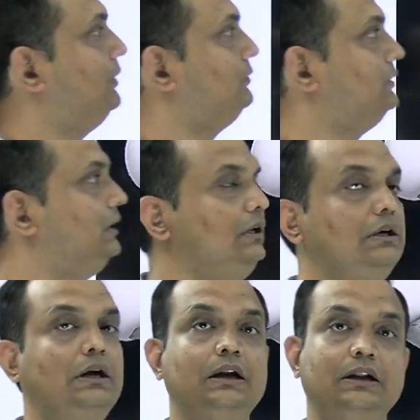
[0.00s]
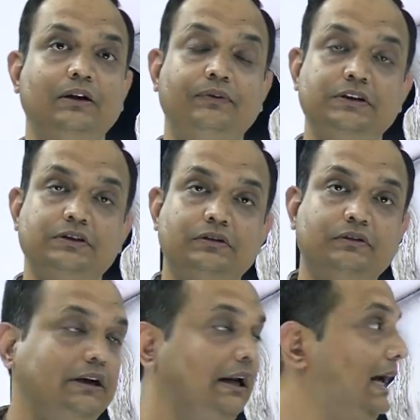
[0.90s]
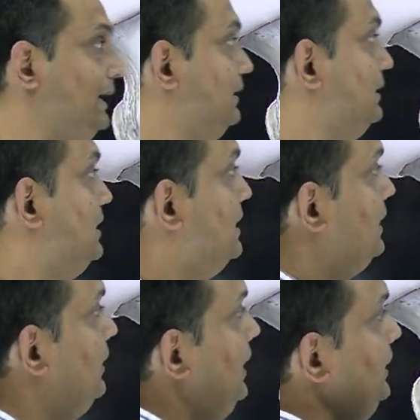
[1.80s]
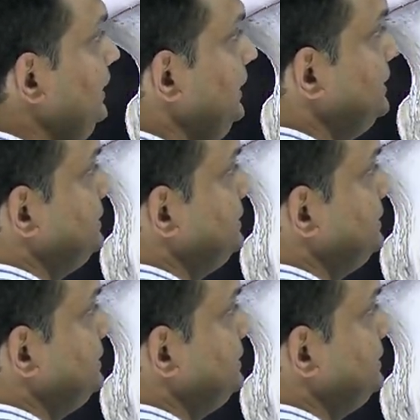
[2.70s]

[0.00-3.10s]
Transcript: about the other features of the neck? Now, anterior